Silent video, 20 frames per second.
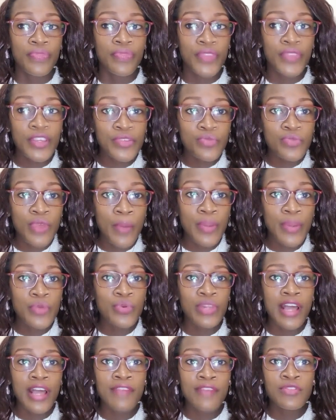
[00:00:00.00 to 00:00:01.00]
this
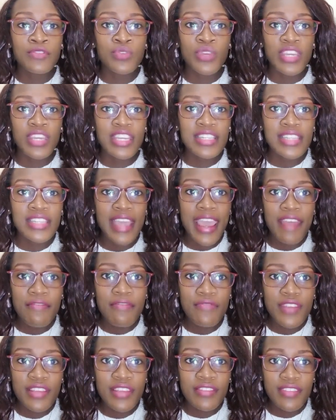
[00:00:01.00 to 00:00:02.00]
rabbit will have to eat
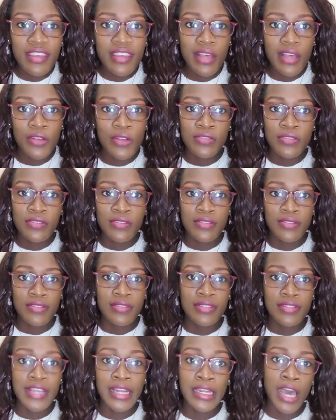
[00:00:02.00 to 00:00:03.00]
everything
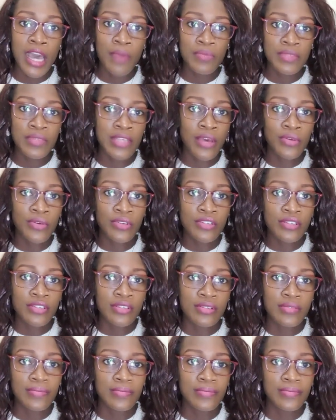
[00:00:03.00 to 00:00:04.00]
else that comes out
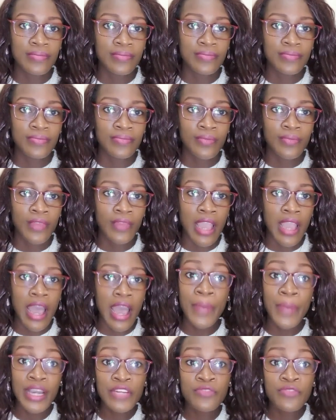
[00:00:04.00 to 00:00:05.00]

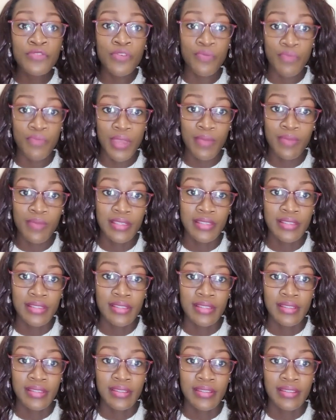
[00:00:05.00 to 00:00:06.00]
apart from
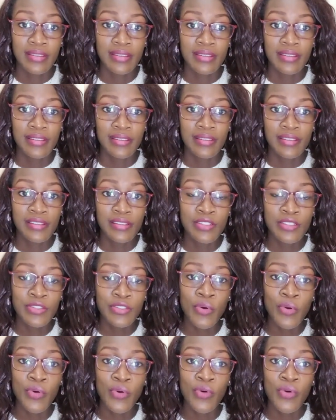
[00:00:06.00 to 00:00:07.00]
babies.
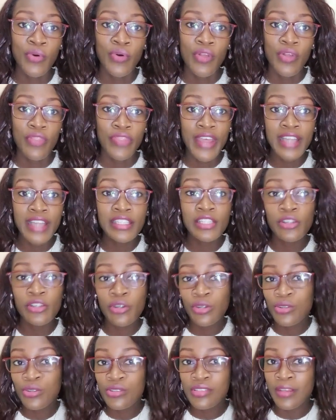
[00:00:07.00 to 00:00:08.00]
So that
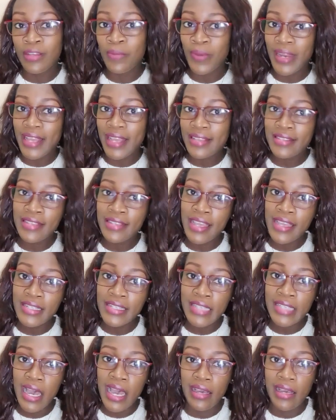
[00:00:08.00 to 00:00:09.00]
includes the
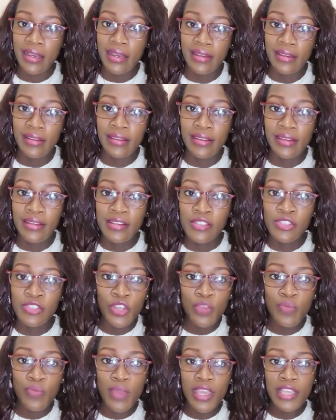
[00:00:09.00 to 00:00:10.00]
placenta. So
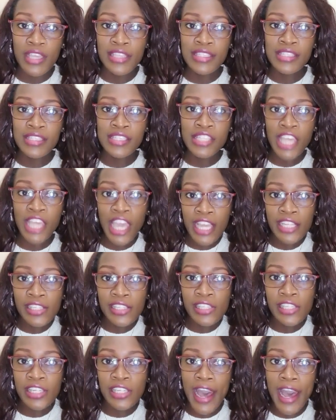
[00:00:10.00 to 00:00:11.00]
you may see
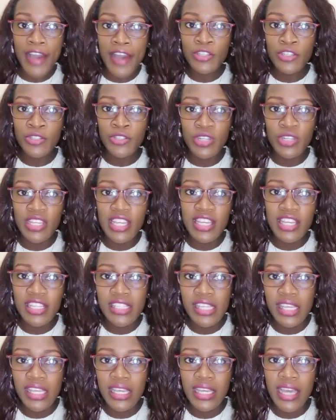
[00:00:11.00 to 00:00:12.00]
it in action
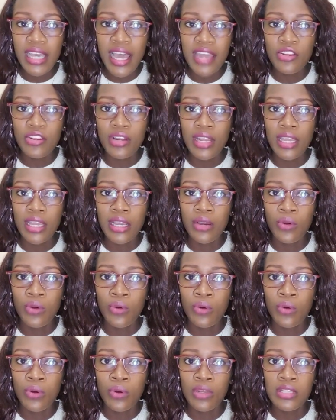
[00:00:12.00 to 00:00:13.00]
eating, and you're like,
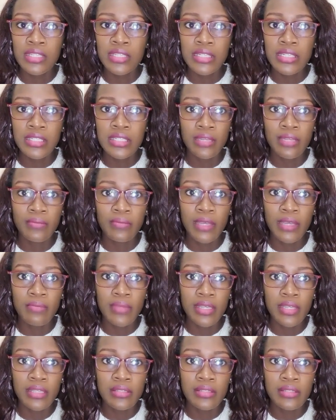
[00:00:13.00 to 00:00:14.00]
oh, it's eating
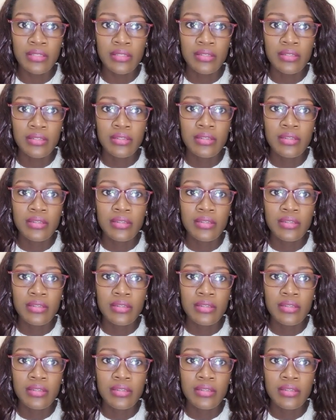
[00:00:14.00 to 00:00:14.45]
babies.